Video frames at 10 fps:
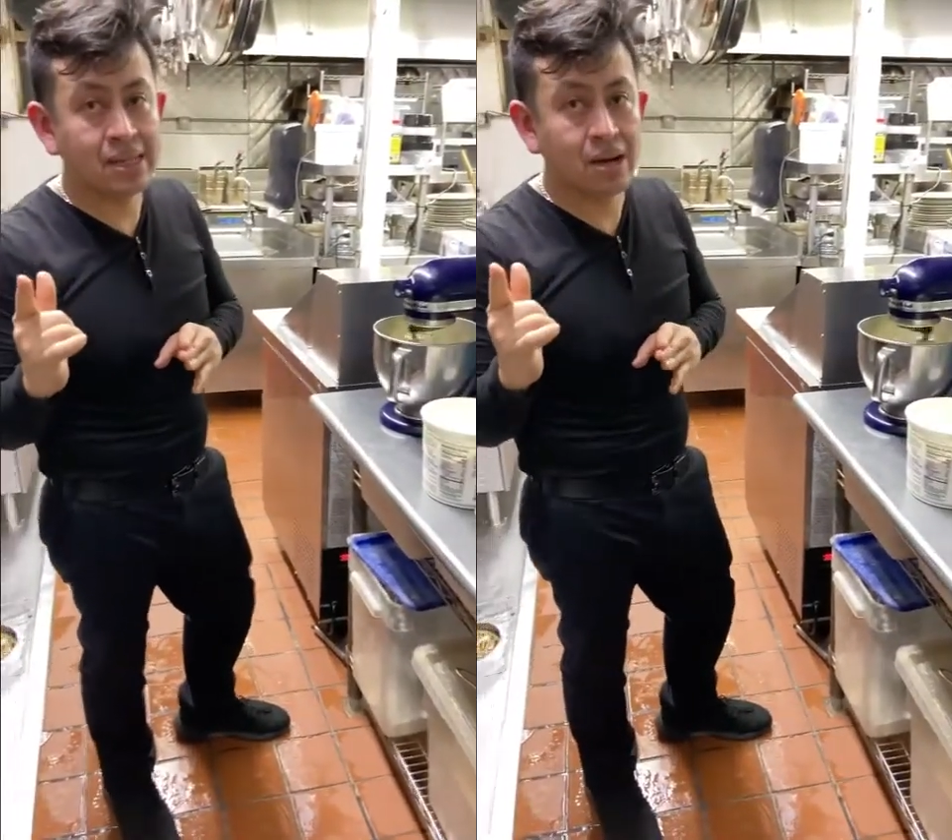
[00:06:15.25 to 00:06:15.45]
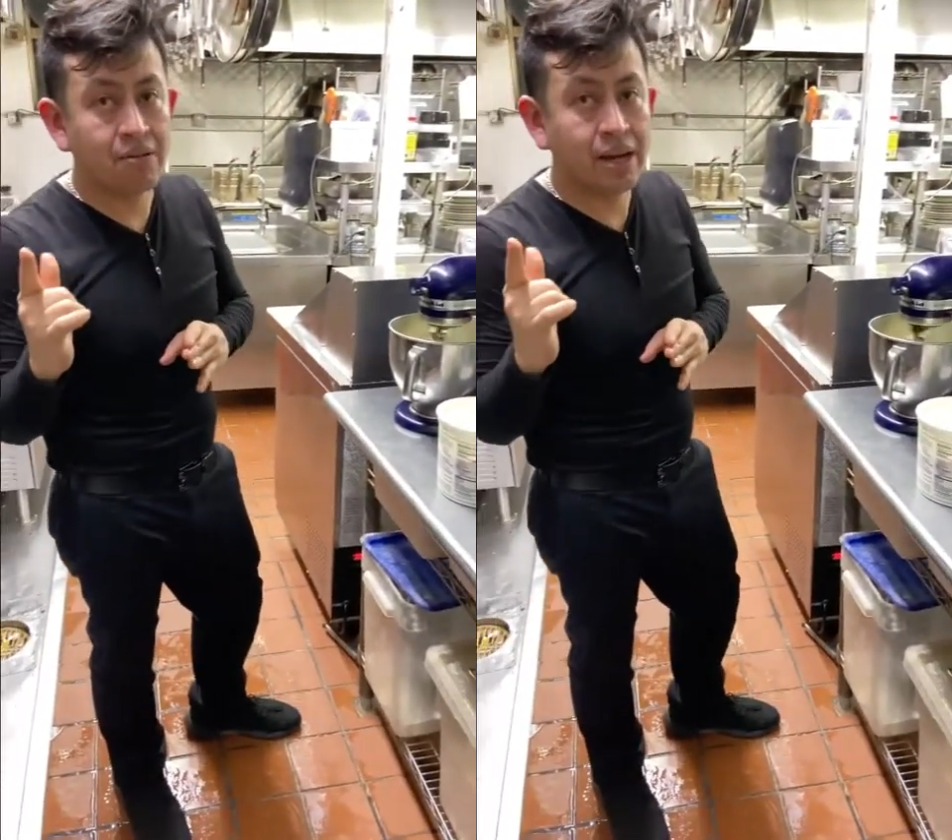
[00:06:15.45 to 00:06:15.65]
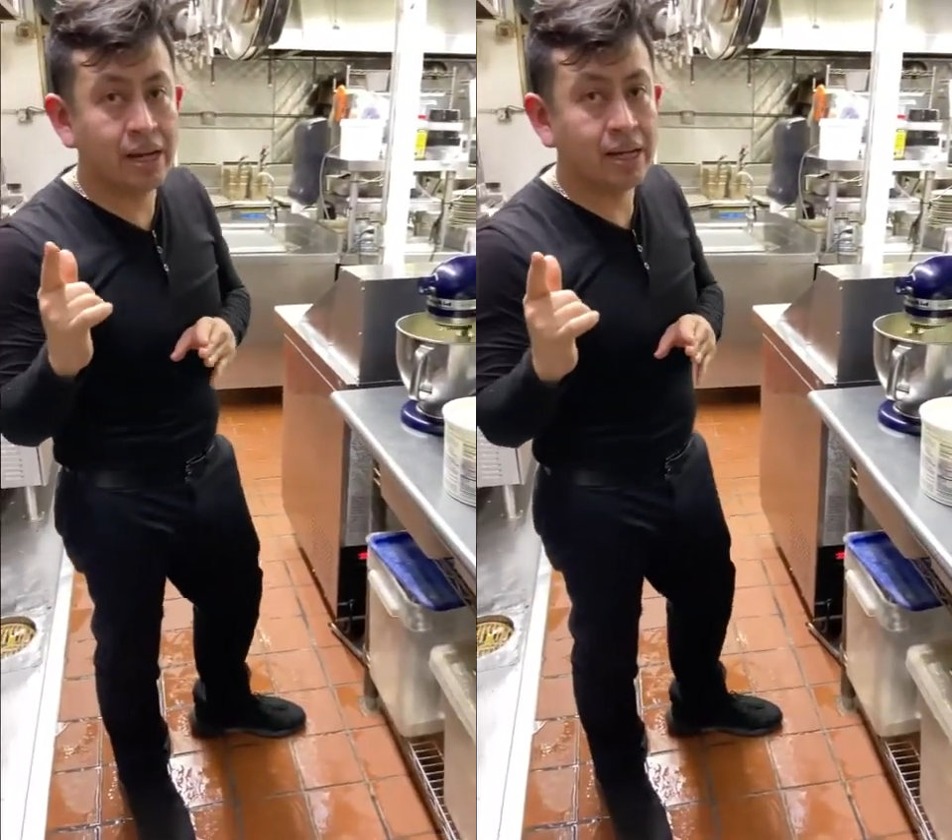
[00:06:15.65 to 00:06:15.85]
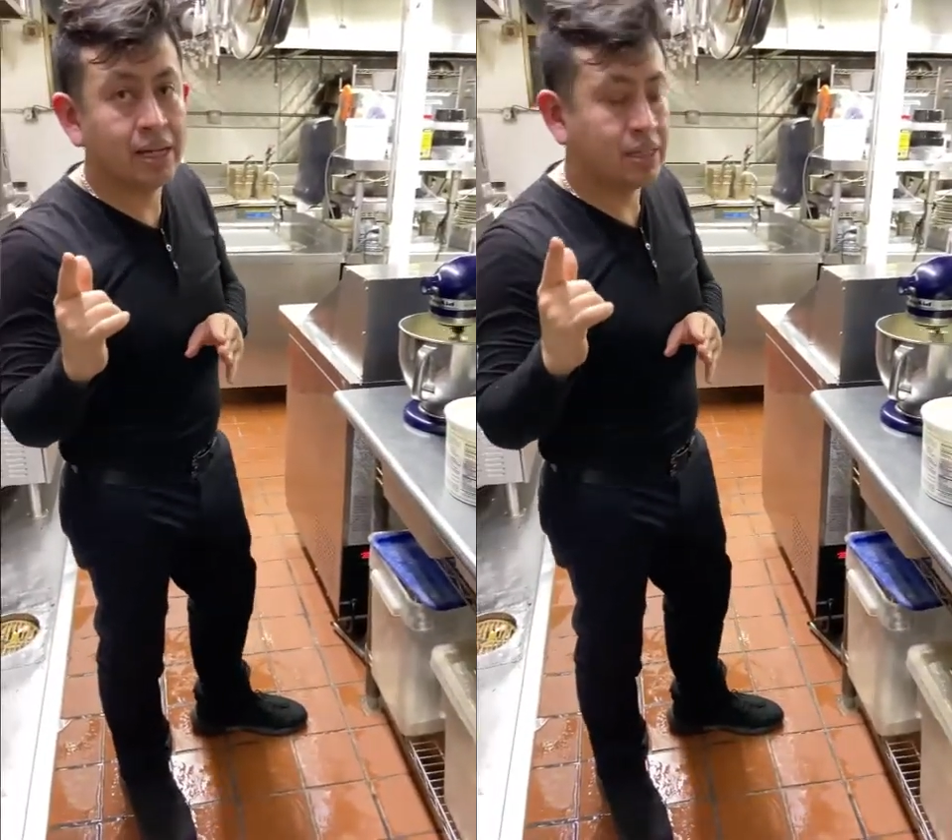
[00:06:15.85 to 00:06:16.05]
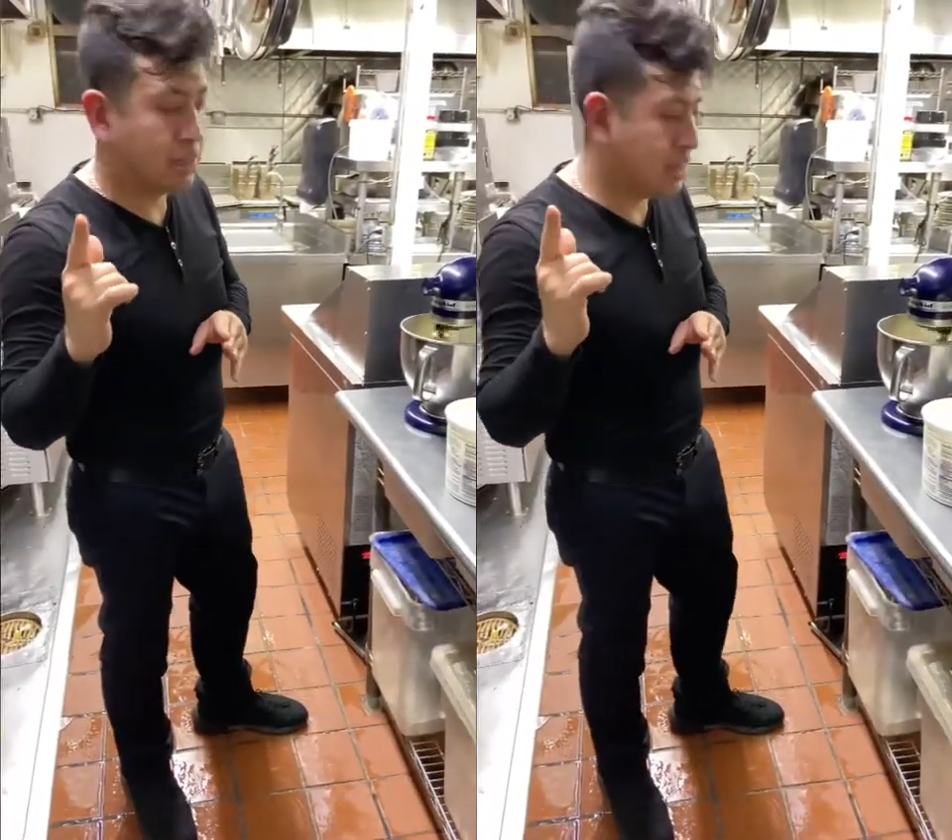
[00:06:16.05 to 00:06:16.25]
All right,
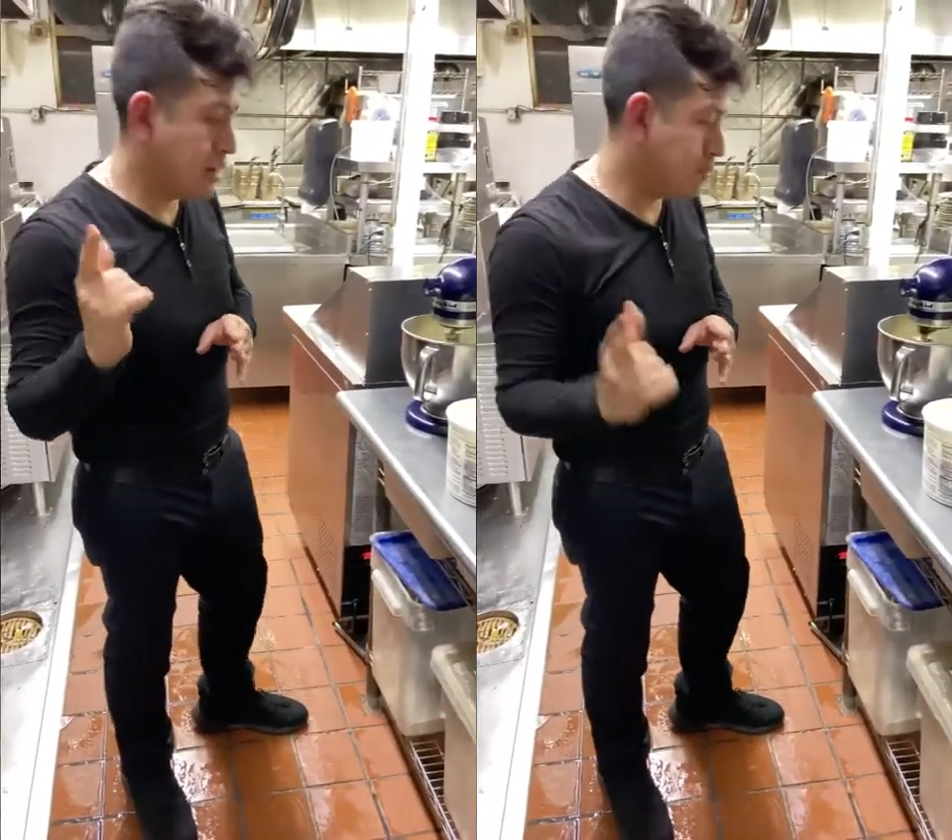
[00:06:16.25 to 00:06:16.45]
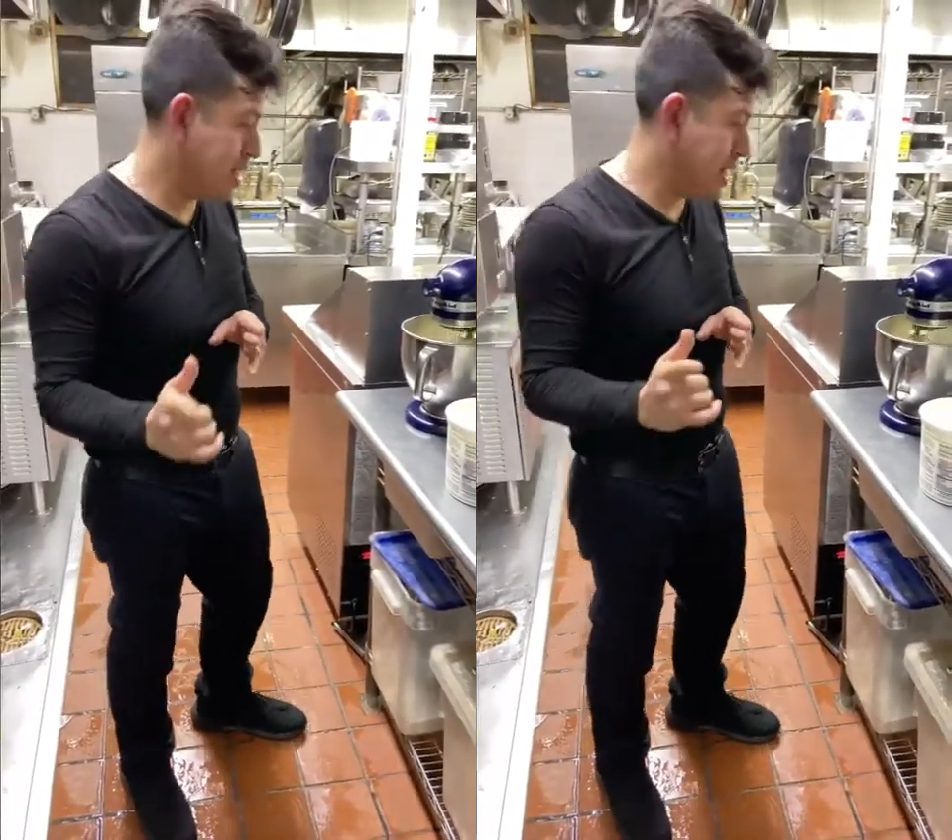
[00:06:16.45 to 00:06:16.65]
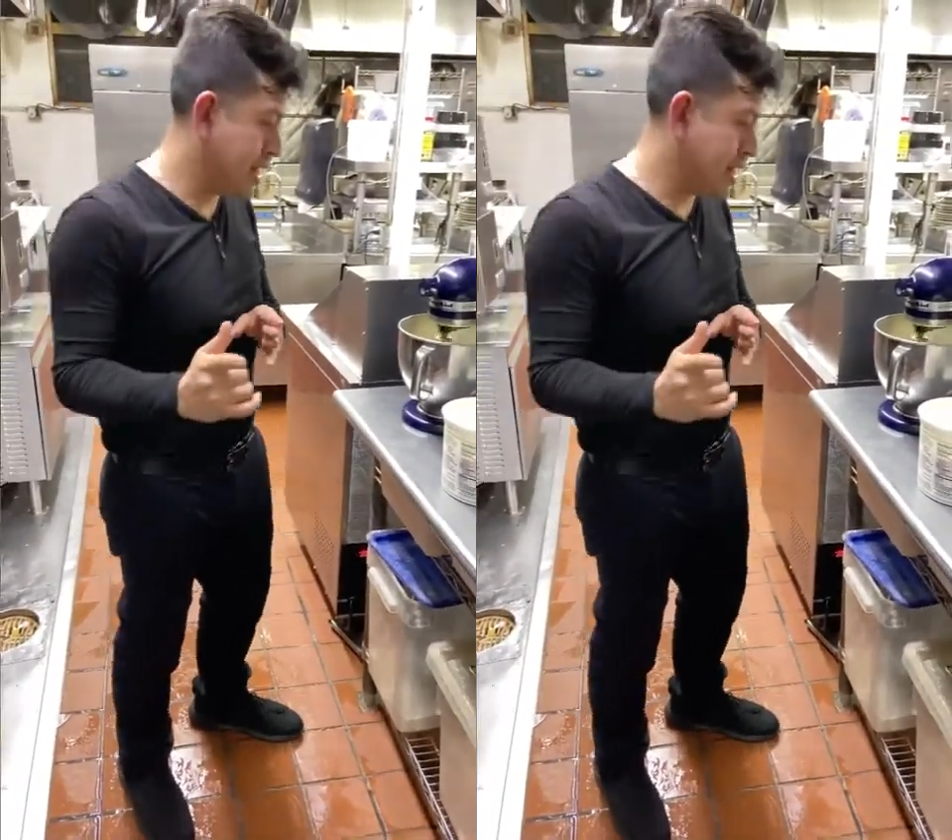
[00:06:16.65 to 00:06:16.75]
in a minute.